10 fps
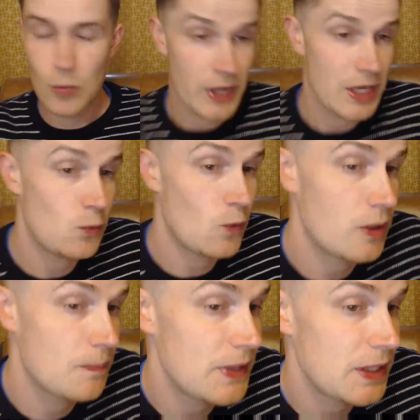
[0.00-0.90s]
In
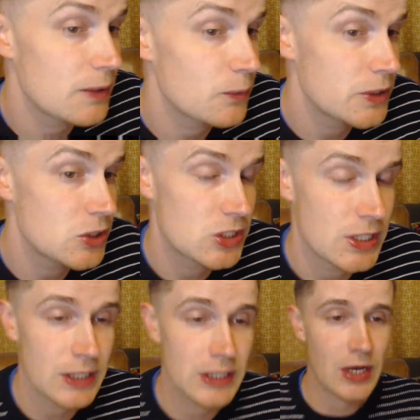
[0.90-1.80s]
1 minute, we
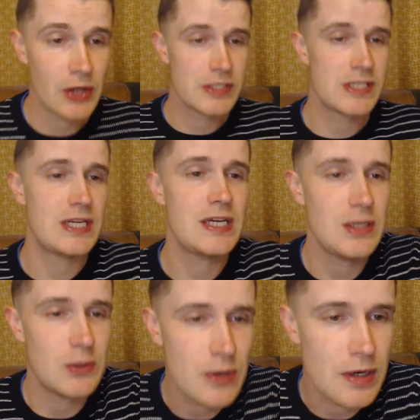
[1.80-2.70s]
shall
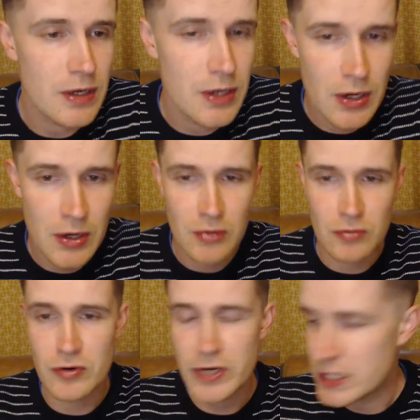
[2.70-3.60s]
continue
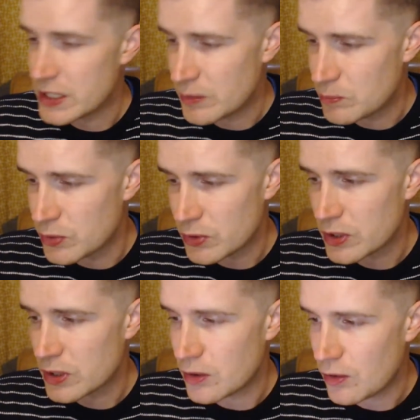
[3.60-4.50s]
reading the
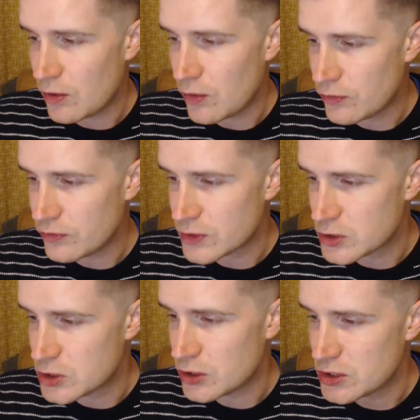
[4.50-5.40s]
book of
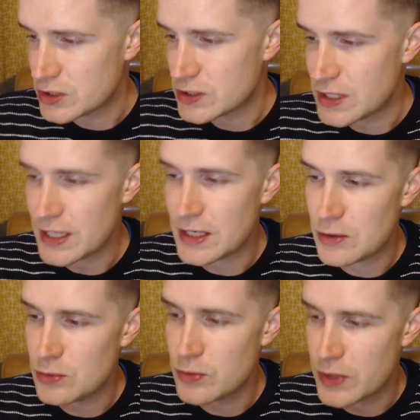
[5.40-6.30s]
Judges.
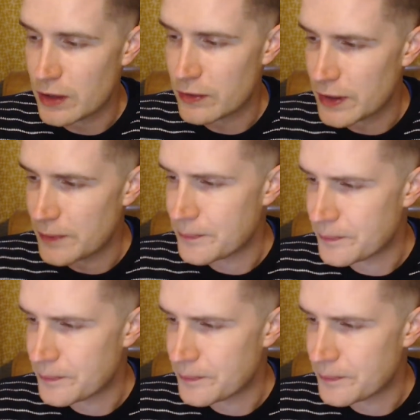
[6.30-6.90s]
Hello, Cara.